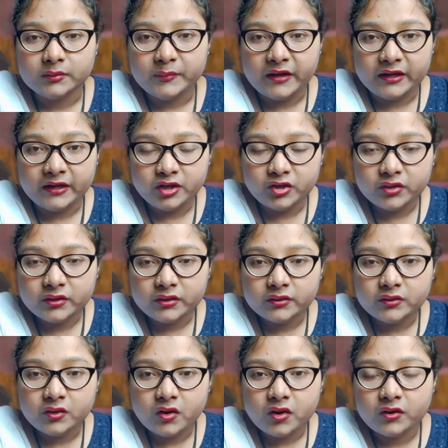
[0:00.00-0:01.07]
meteor,
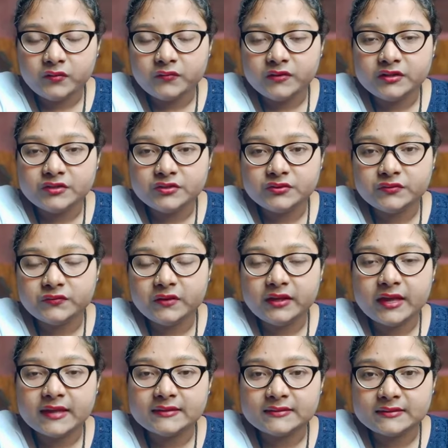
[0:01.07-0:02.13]
or which we
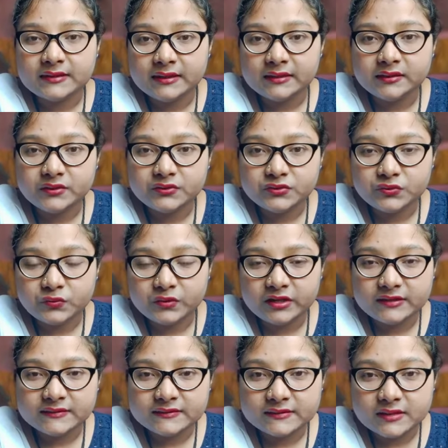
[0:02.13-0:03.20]
can say the
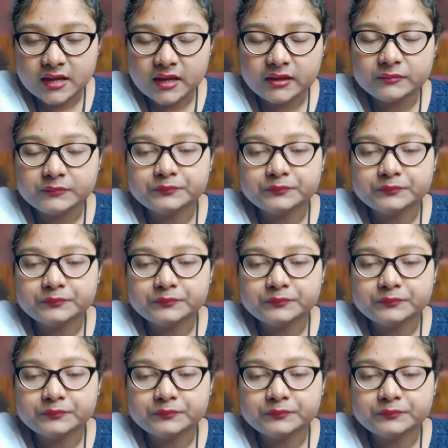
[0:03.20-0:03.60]
shooting star.